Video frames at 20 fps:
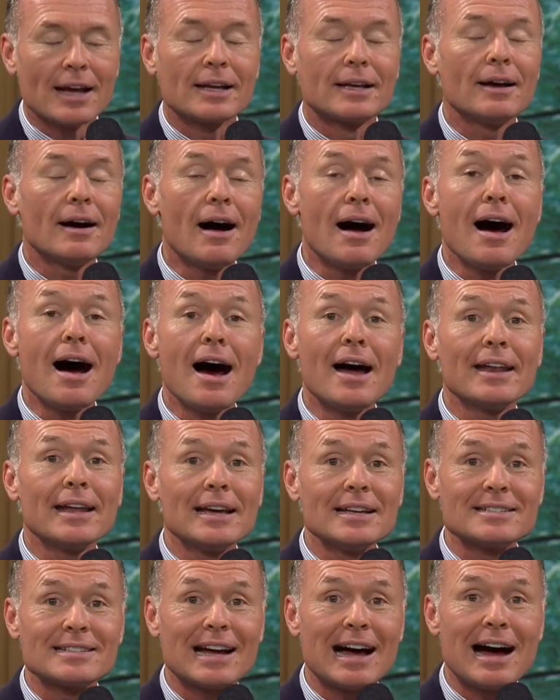God
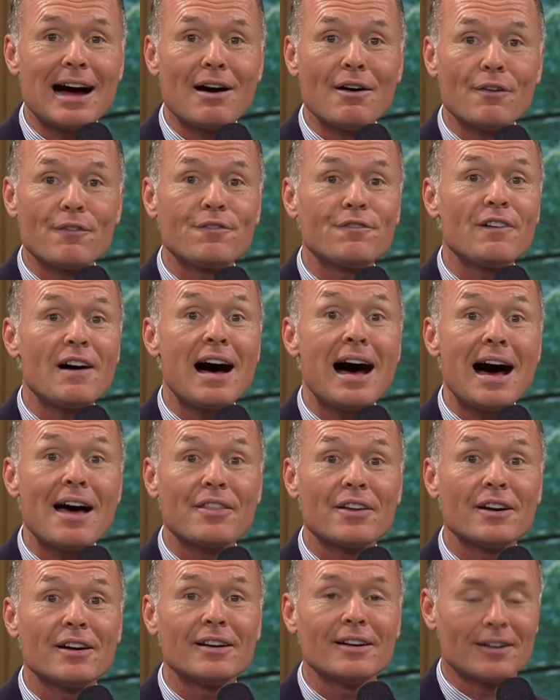is our
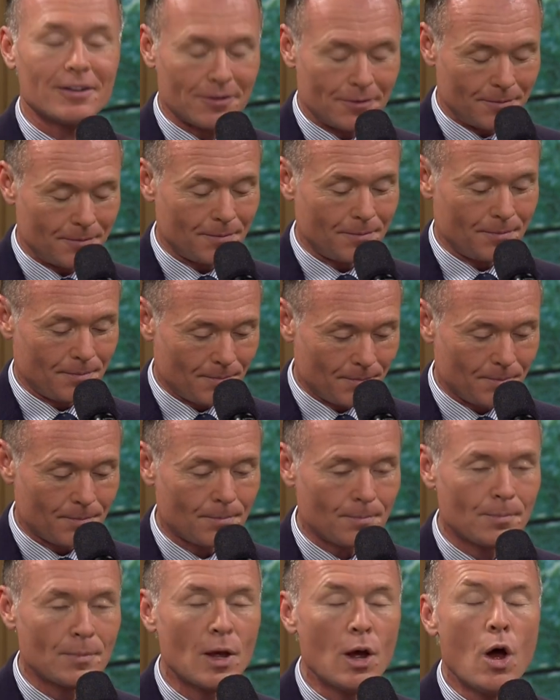Father,
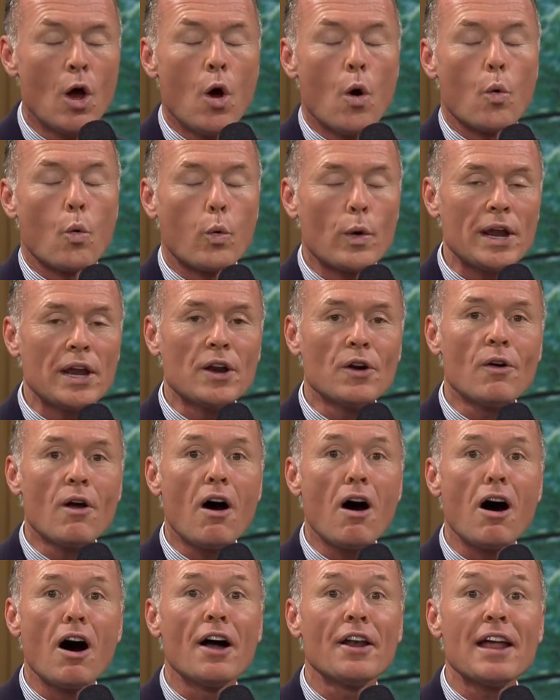we're
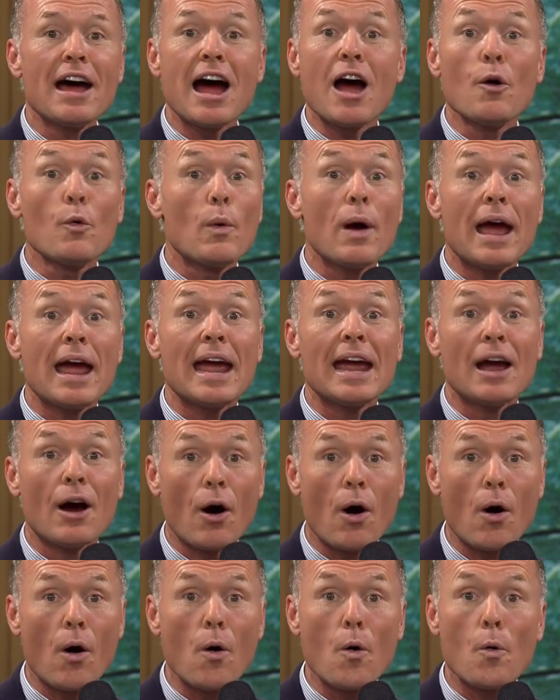on our way
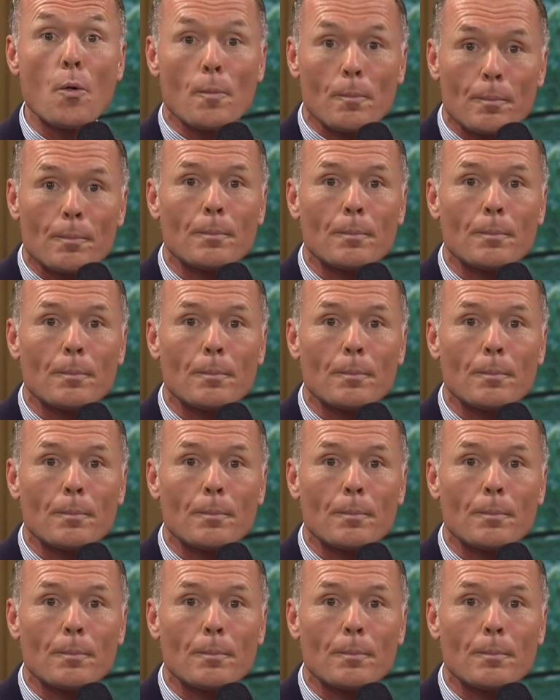home.